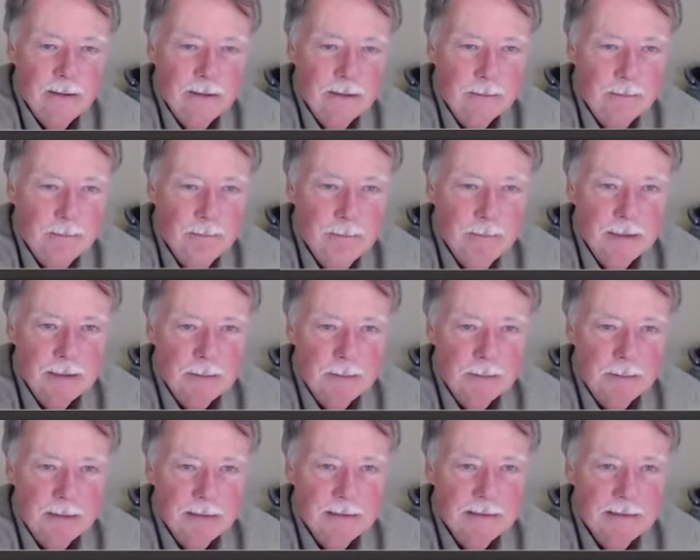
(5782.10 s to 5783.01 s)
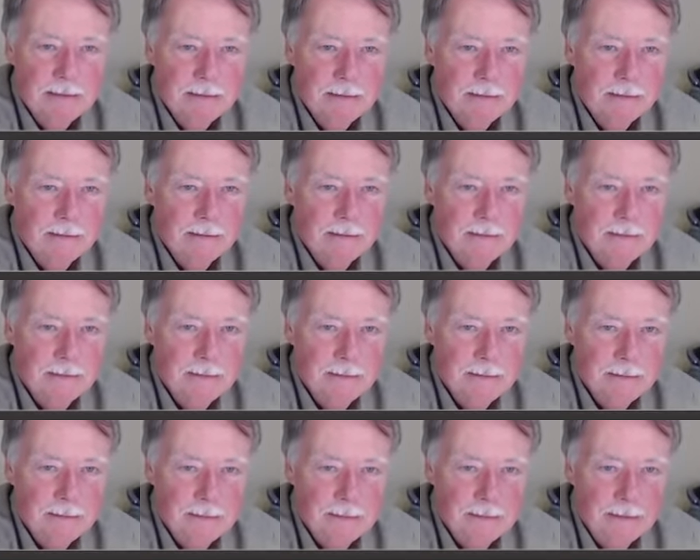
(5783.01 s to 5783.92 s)
the best place to,
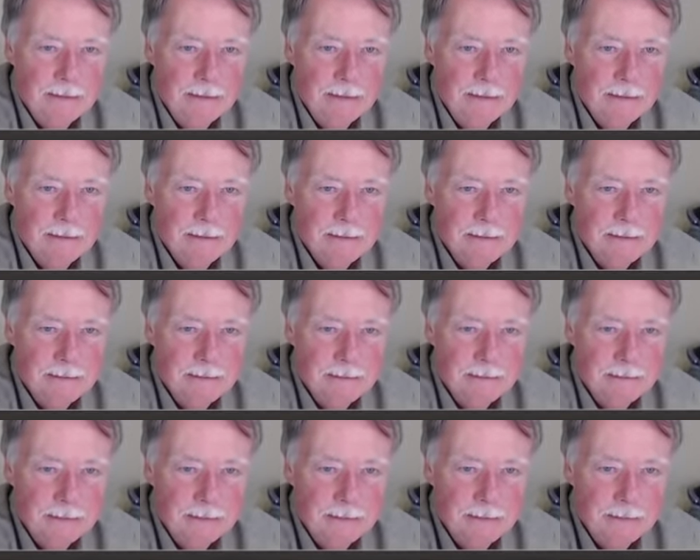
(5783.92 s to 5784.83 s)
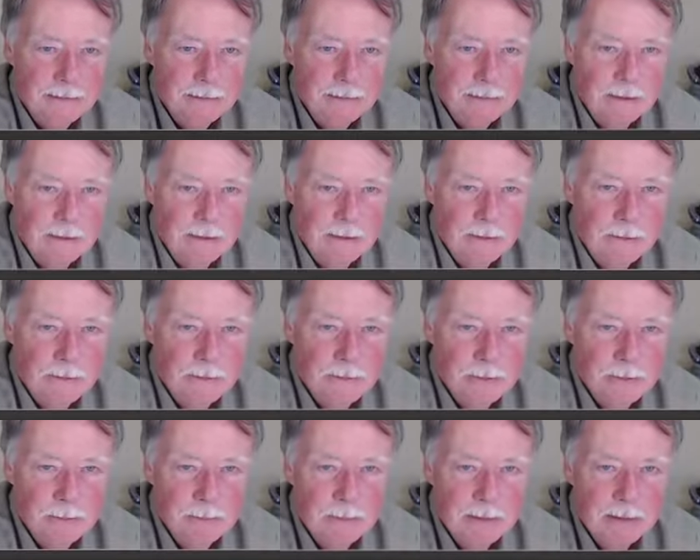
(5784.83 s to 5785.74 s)
yeah, this is a little
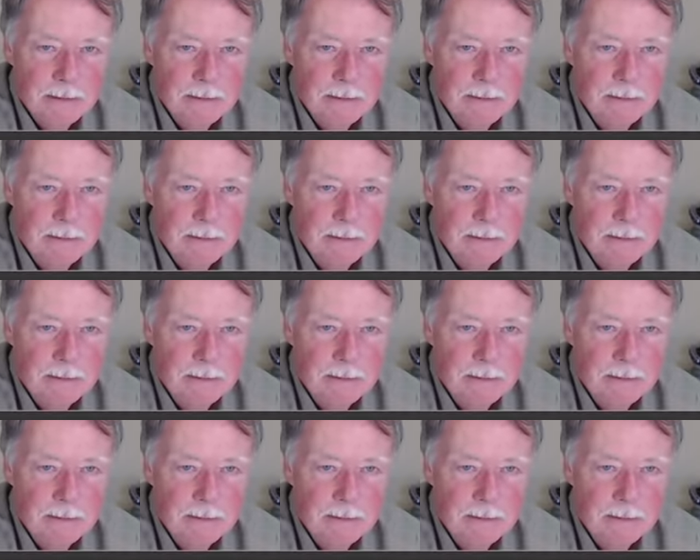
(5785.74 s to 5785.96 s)
close, but